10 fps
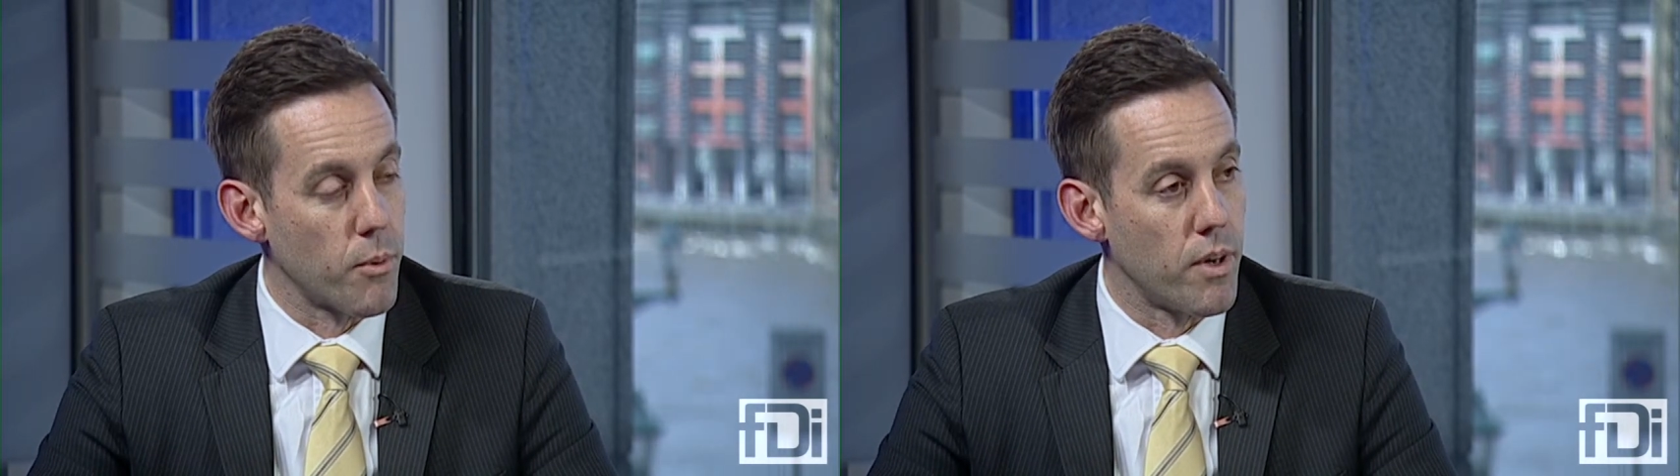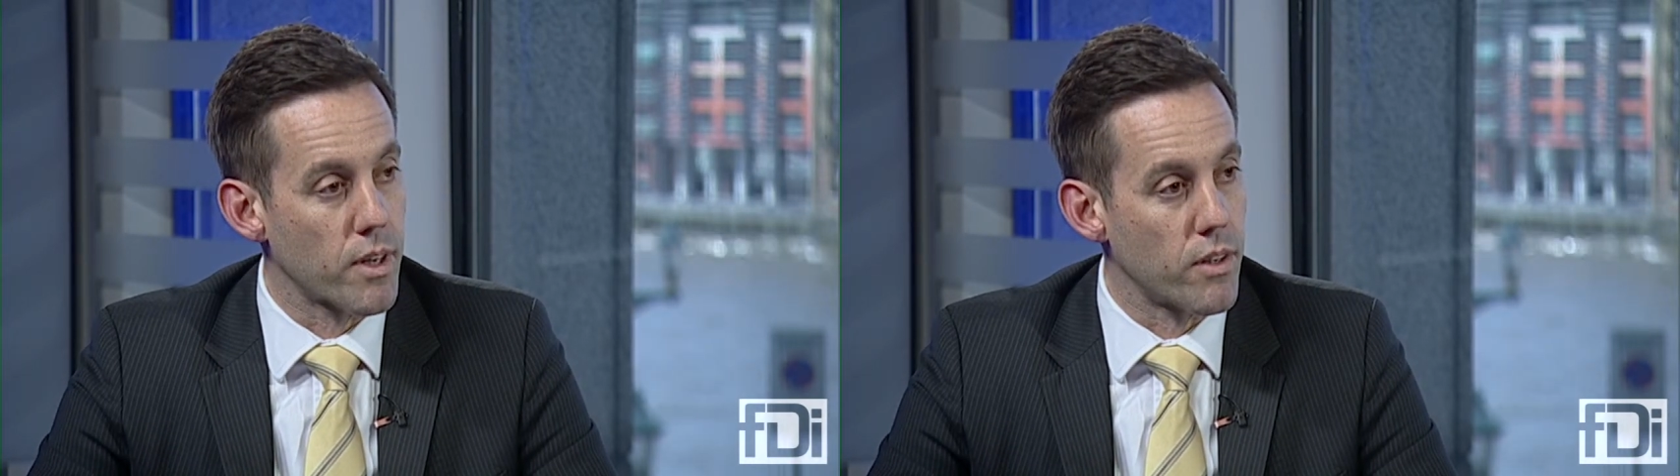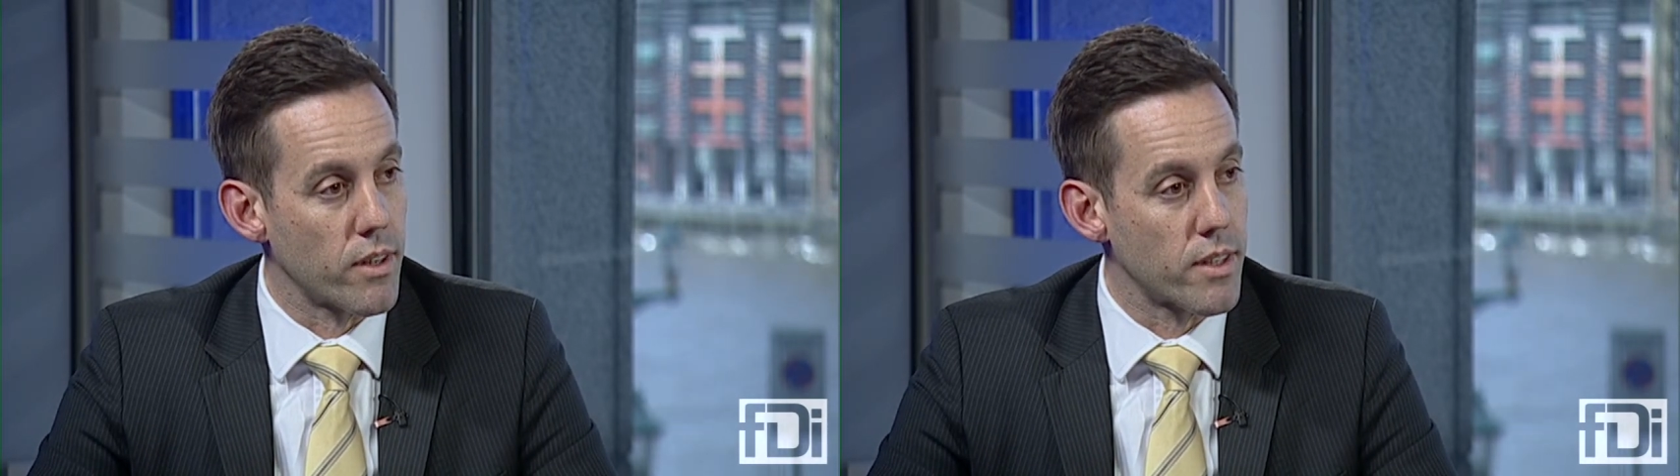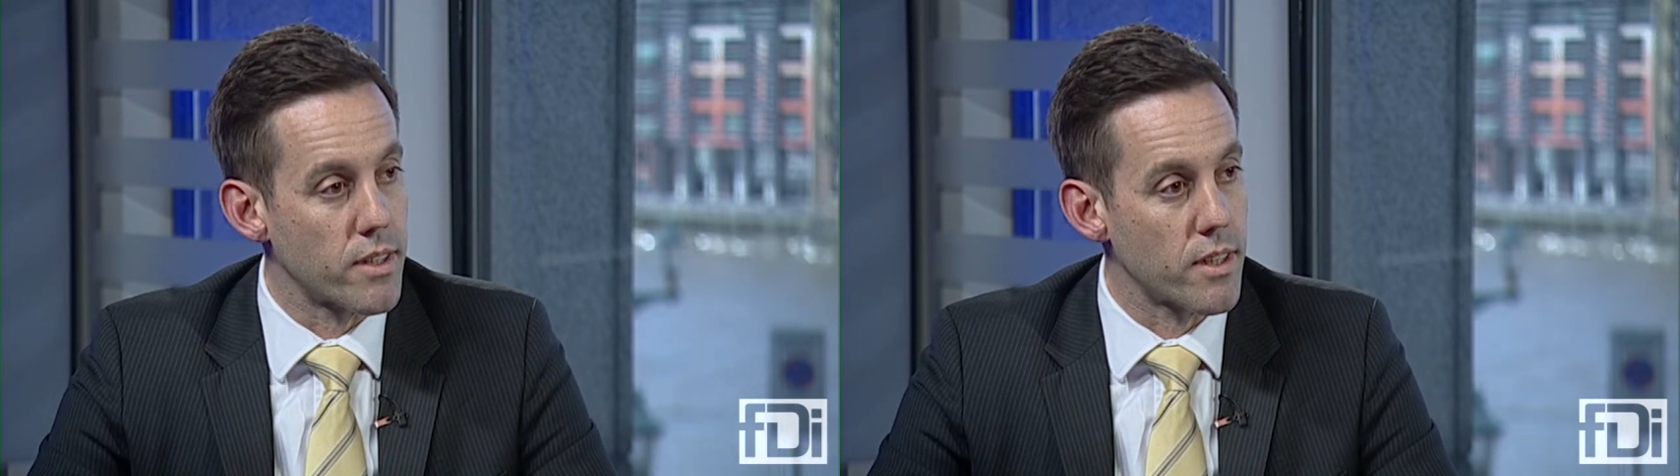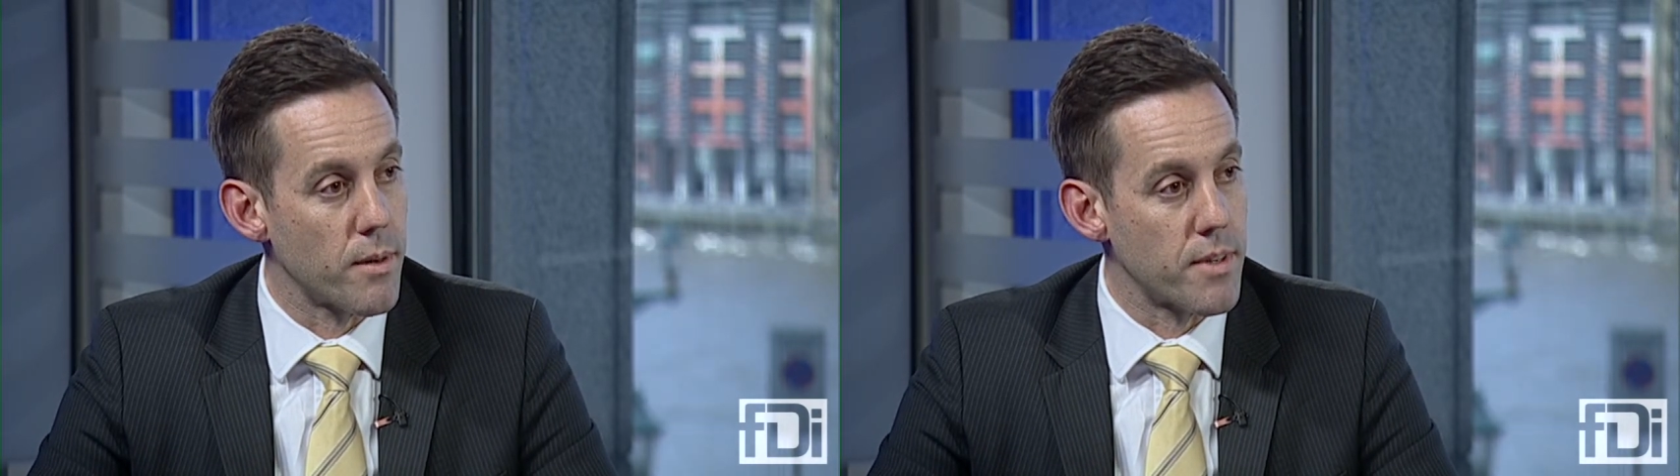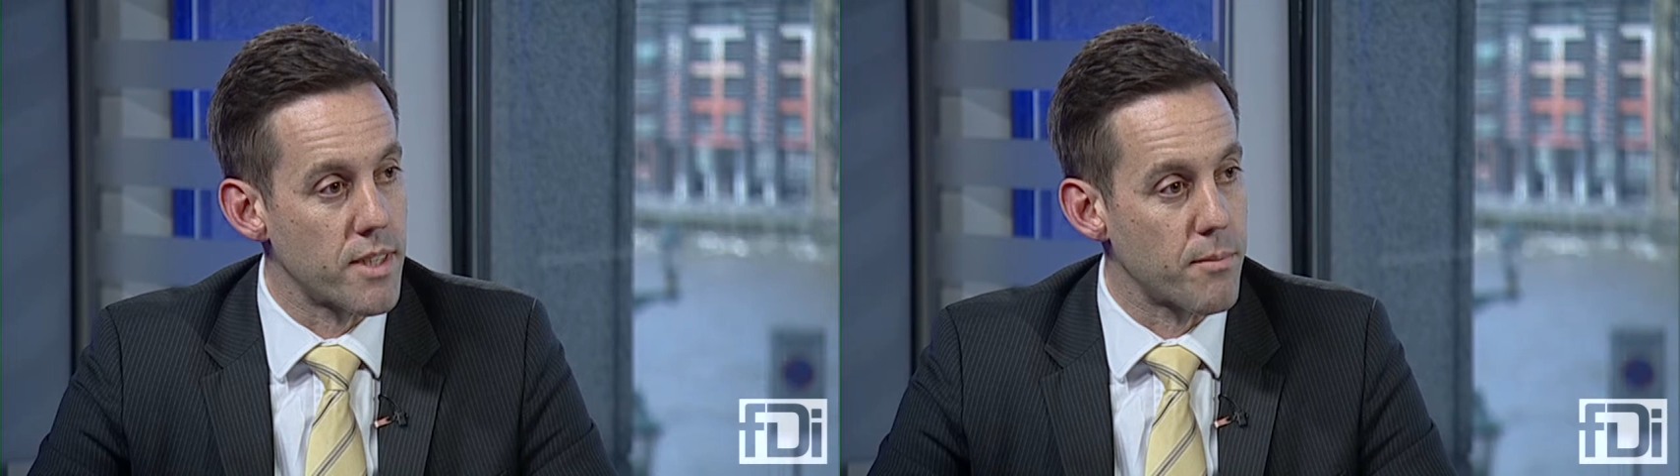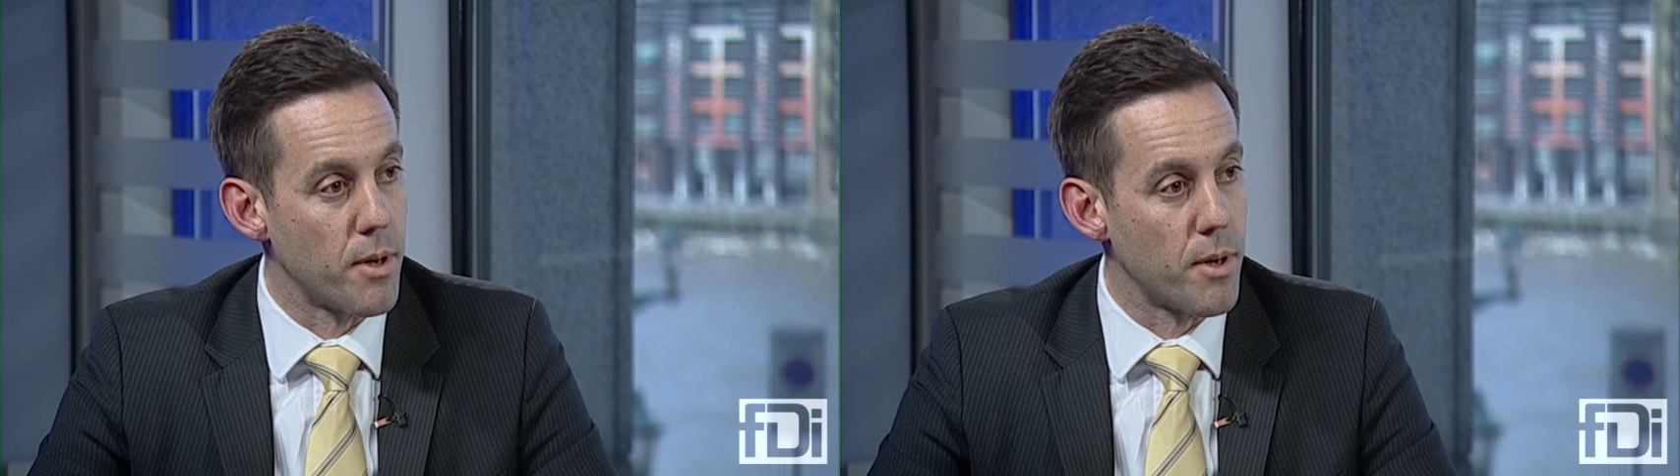we work on at Business